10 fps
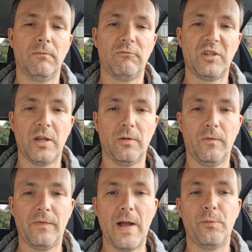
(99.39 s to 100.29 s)
So
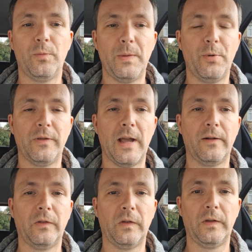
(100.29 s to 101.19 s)
that would be put down
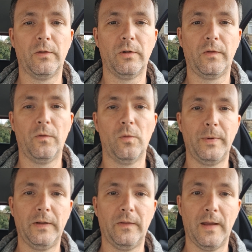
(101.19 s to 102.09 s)
as a serious fault
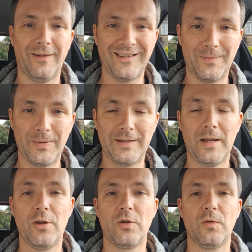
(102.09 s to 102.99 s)
because there is a
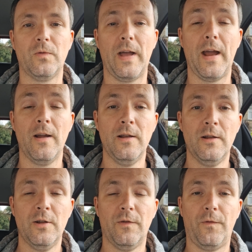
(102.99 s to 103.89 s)
potential there
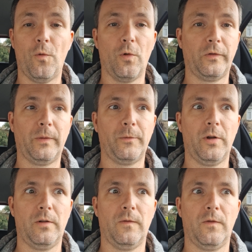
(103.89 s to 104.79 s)
for some
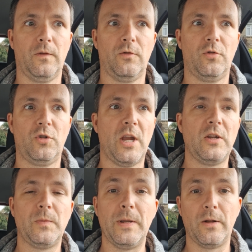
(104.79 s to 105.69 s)
kind of
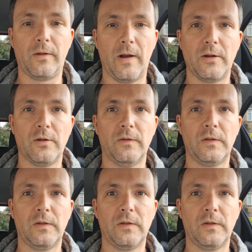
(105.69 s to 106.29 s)
change speed or direction.